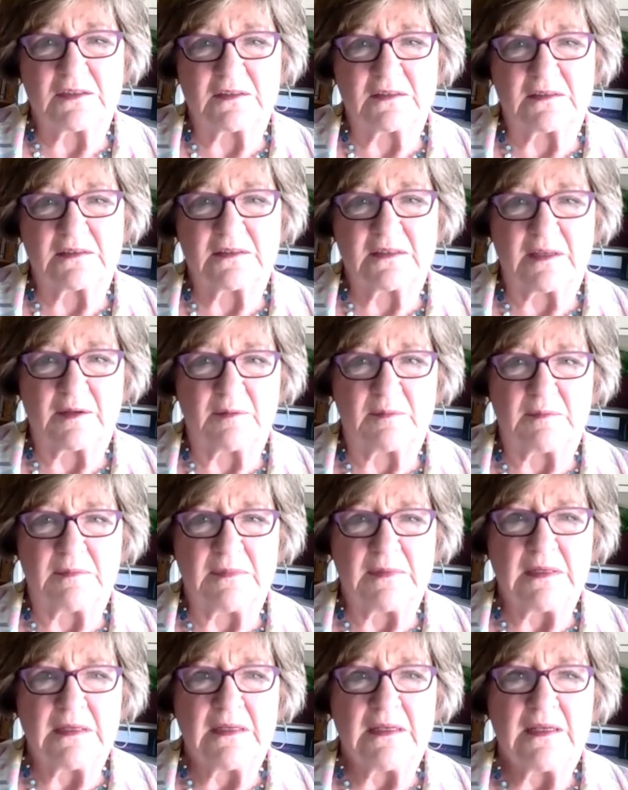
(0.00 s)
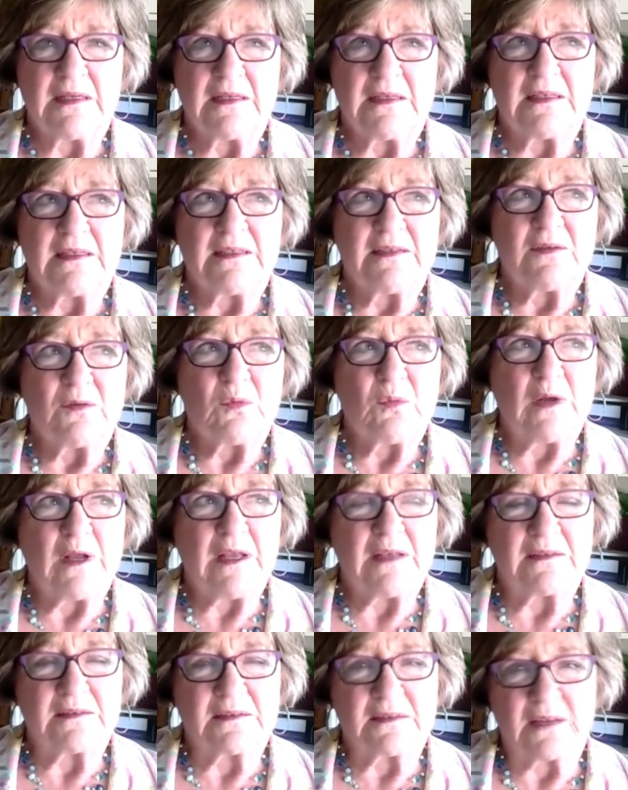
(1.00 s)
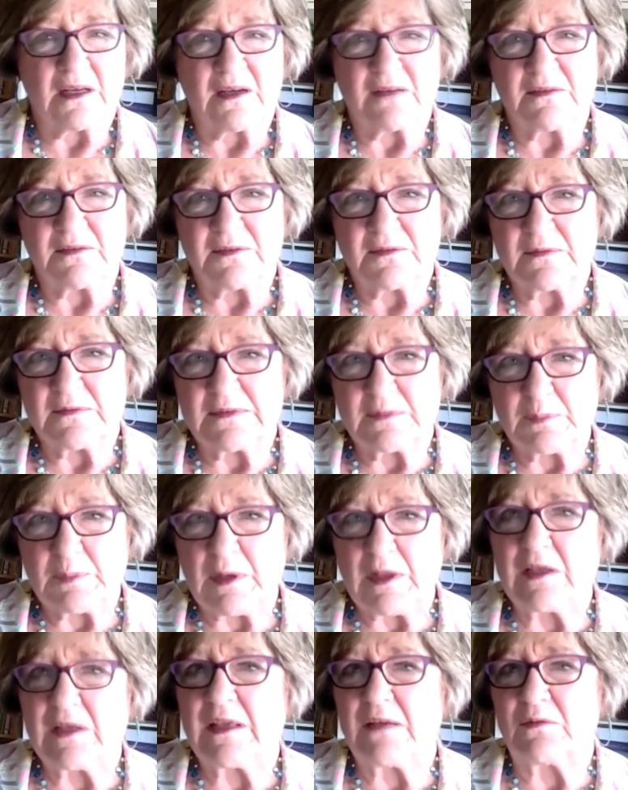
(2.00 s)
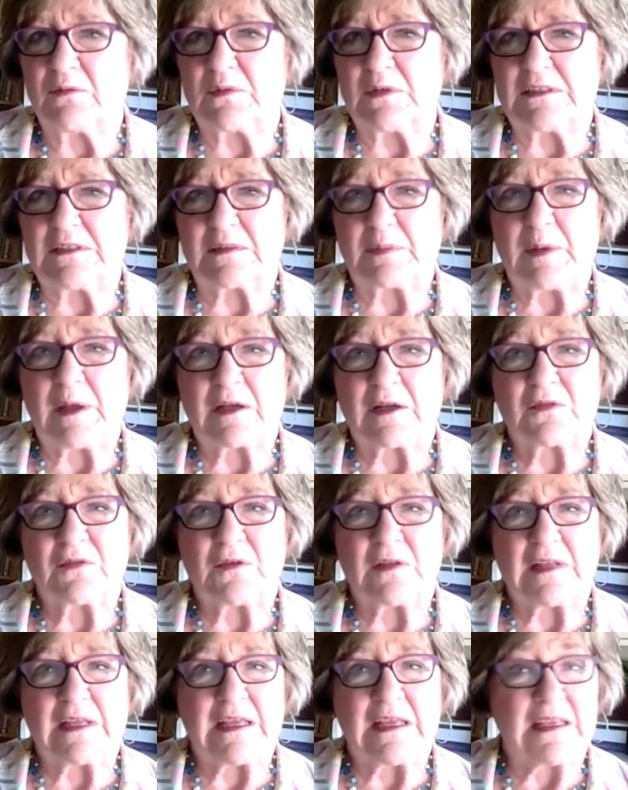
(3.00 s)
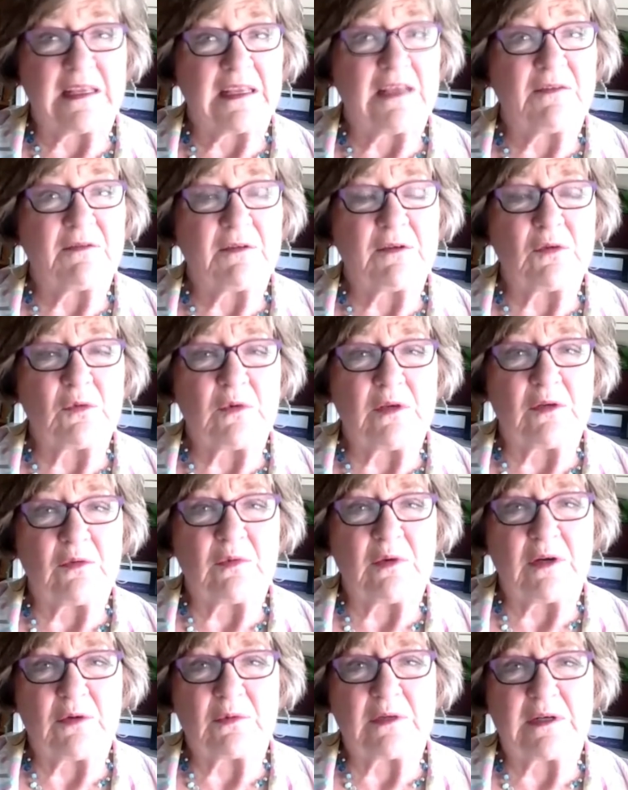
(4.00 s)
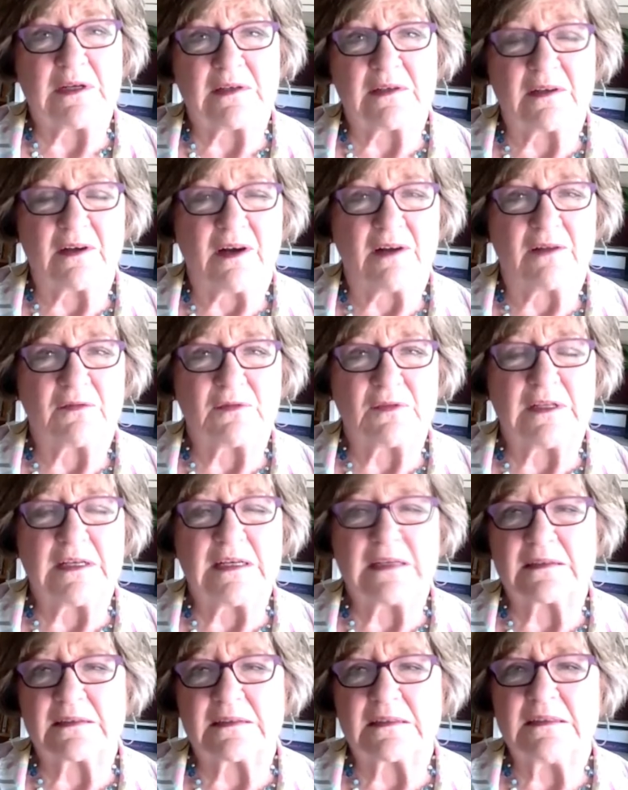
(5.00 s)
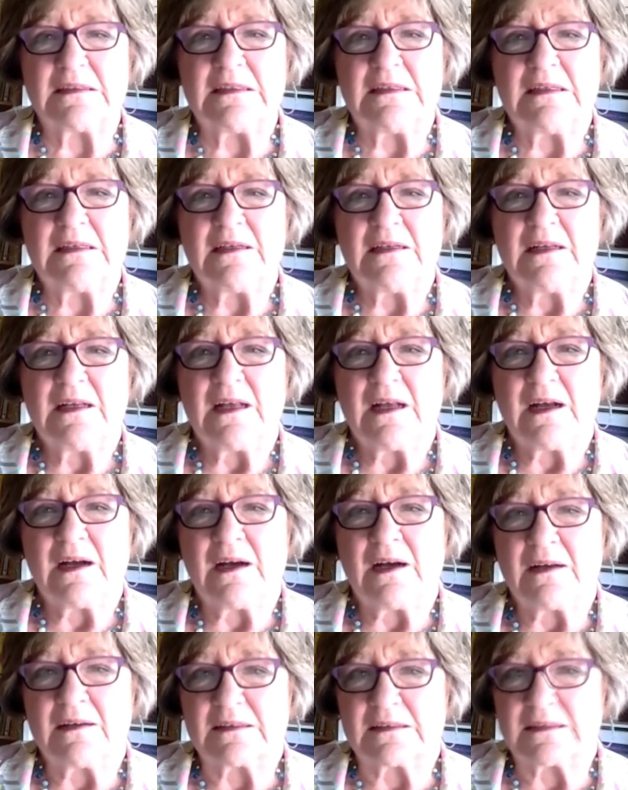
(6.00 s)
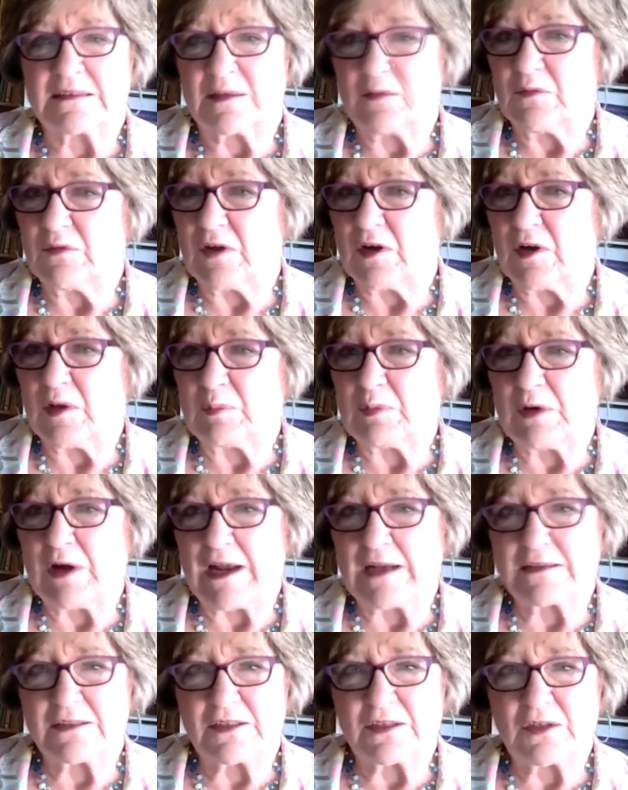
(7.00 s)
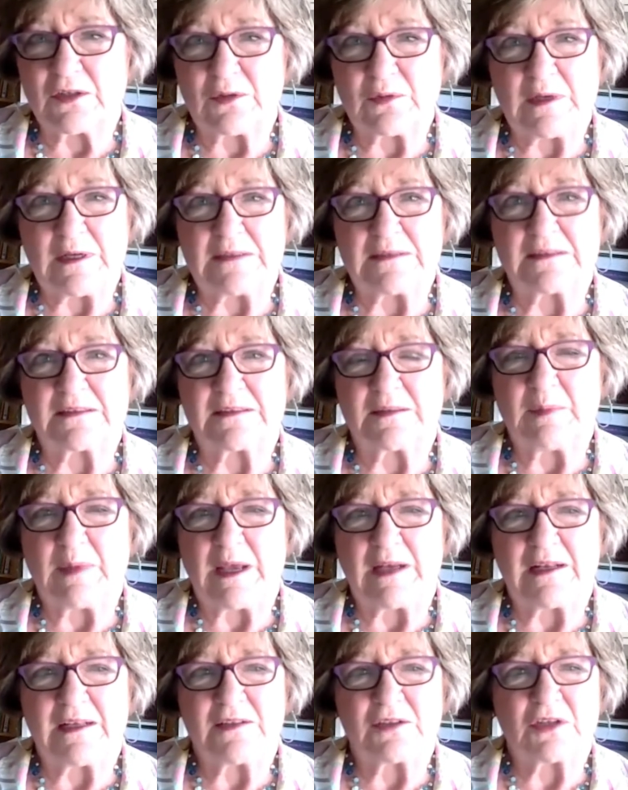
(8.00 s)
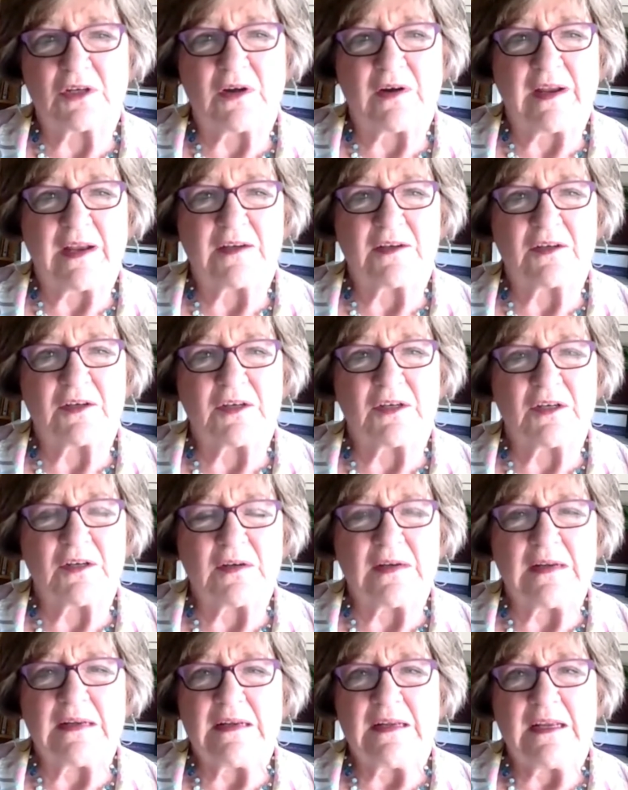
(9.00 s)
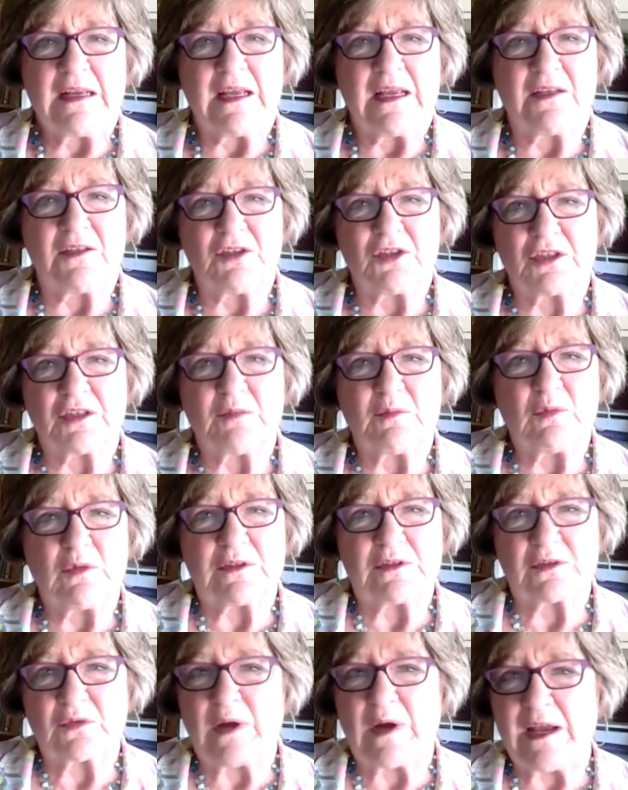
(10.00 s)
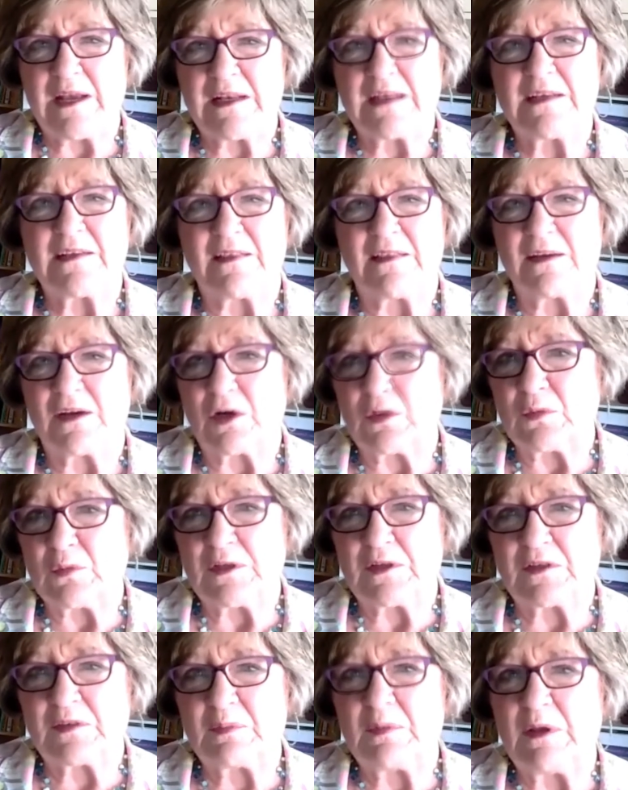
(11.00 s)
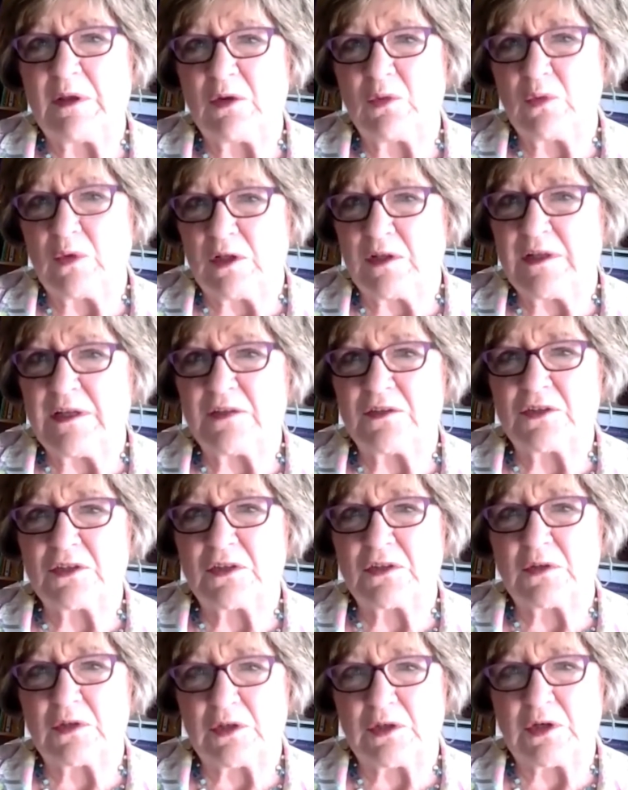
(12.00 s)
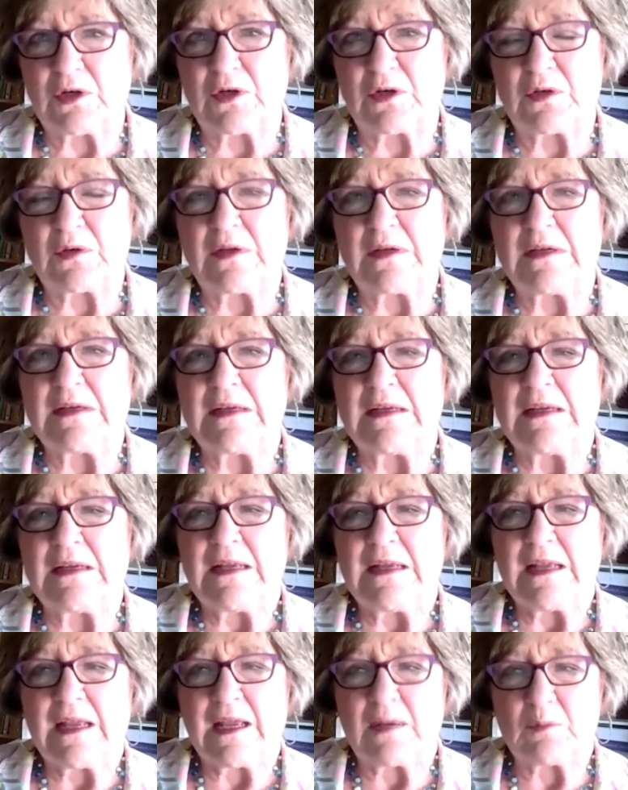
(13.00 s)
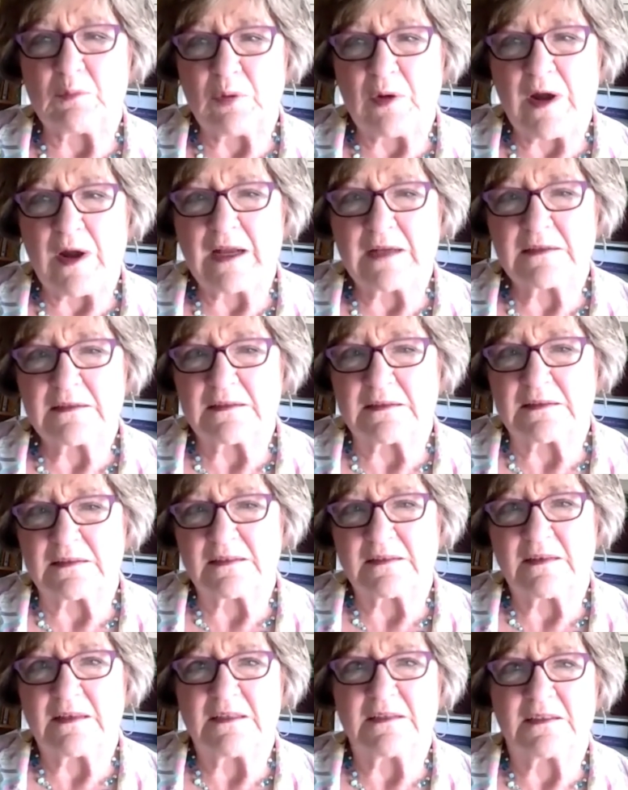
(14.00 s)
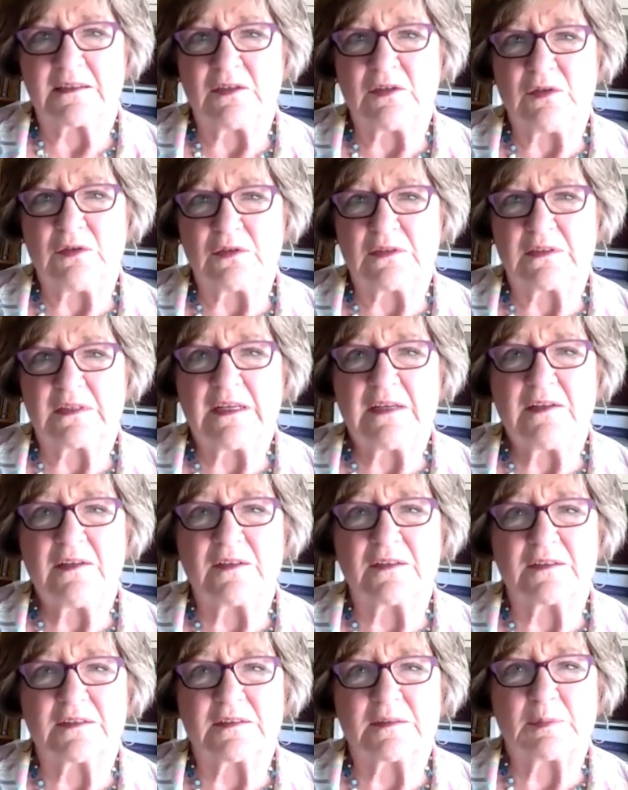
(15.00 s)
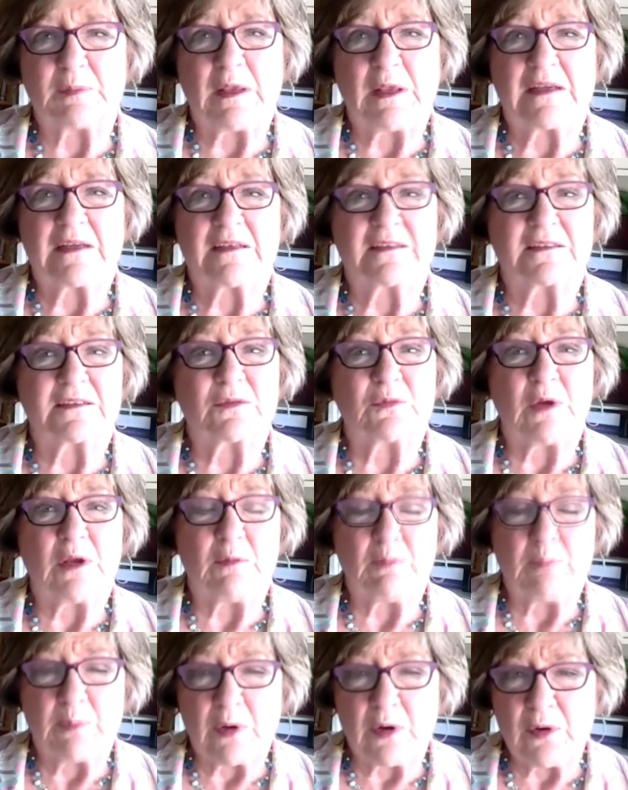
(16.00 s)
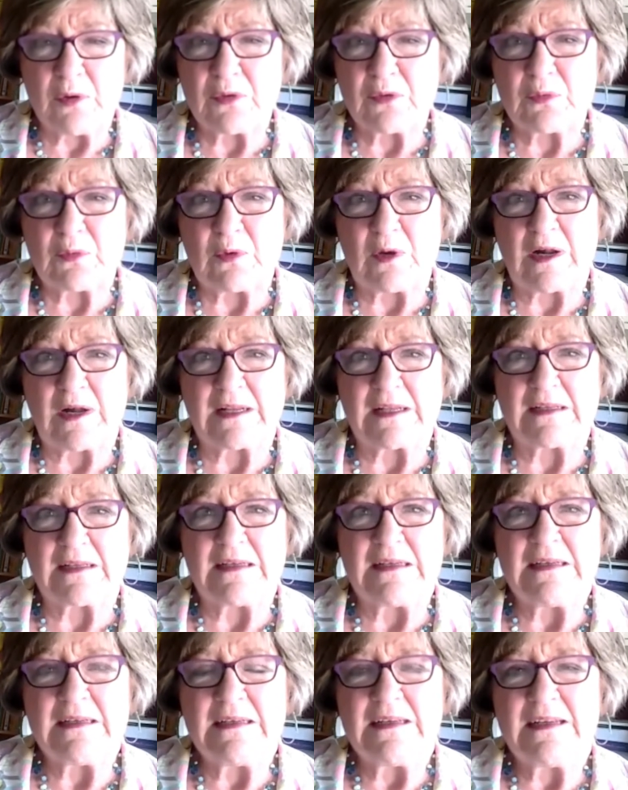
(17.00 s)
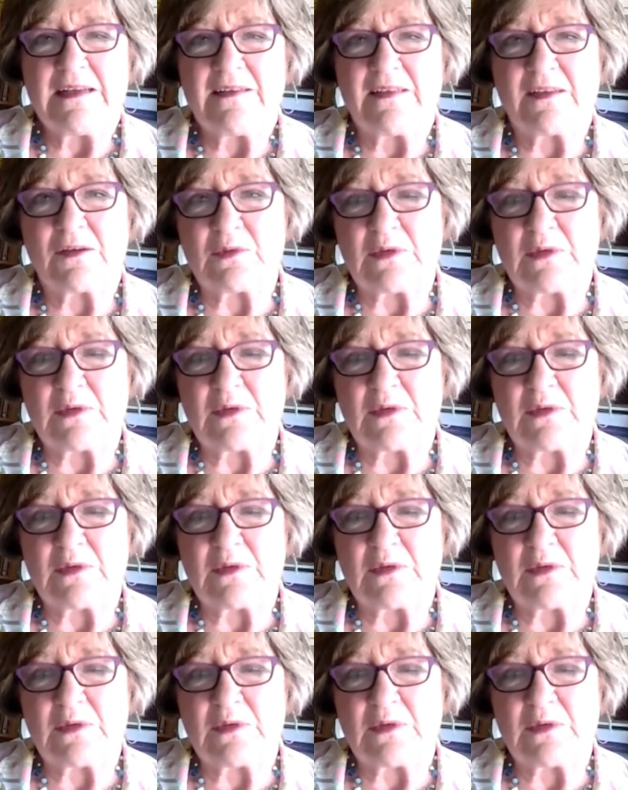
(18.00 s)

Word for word: us some ways of speaking respectfully, even when we were in conflict, uh, some very practical ways to manage our anger. And Jim was right in there with me, willing to learn and practice these new skills because we both wanted the